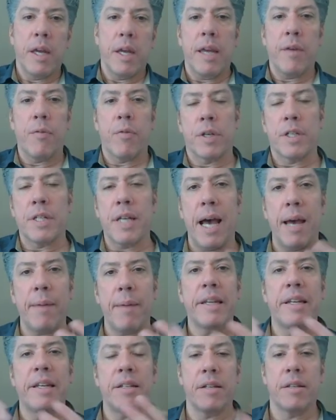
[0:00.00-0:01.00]
If we're
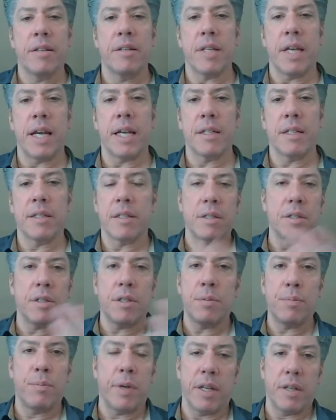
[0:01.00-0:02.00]
timing 10 seconds, let's
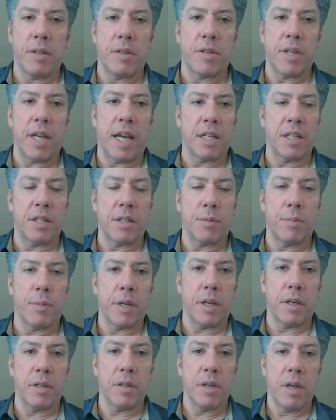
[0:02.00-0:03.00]
just put it in seconds
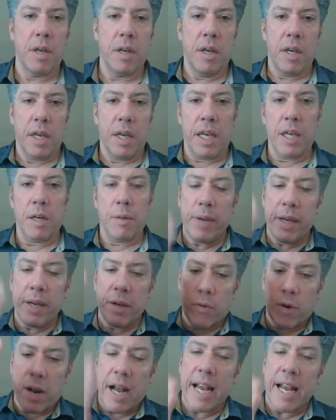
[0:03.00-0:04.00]
because it'll be
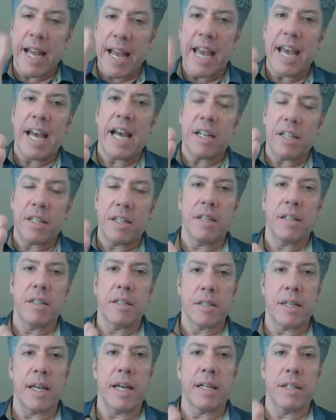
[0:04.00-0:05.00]
right at 10
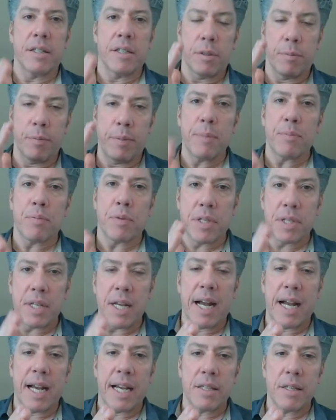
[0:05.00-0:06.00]
seconds. It'll be
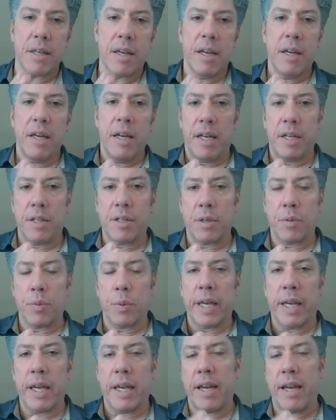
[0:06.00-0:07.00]
precise. It's just
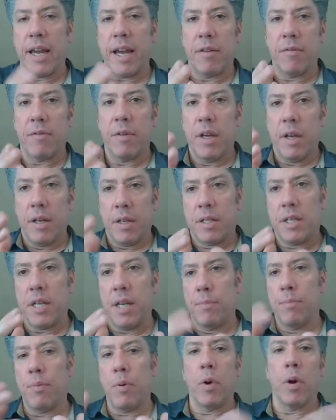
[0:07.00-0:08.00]
we can't have
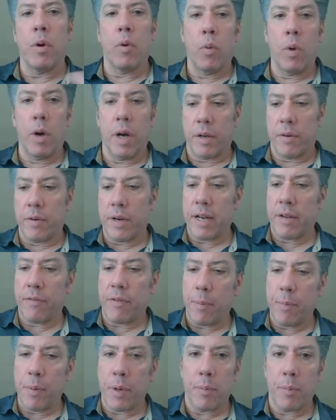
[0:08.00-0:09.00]
10.1, right? If
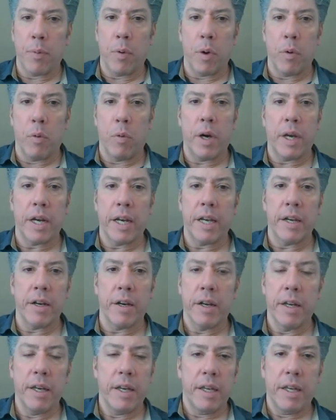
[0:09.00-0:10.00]
I put a .1 in
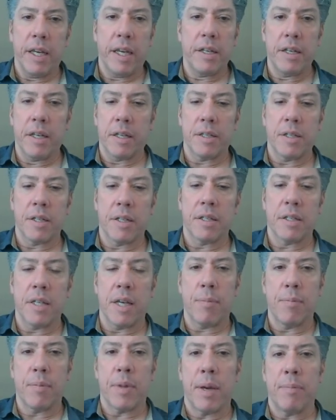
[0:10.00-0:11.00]
here, it doesn't
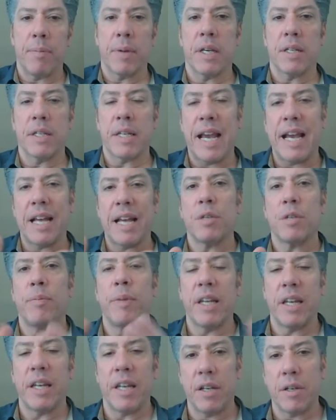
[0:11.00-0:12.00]
accept that because it has to
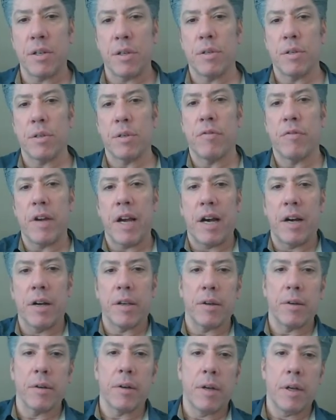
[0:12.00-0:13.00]
be an integer
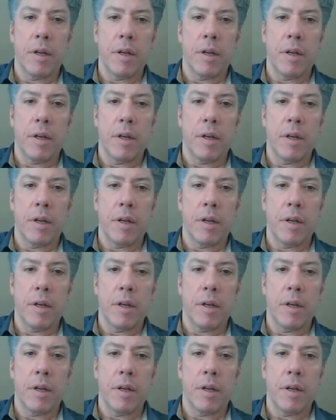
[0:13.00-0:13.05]
value.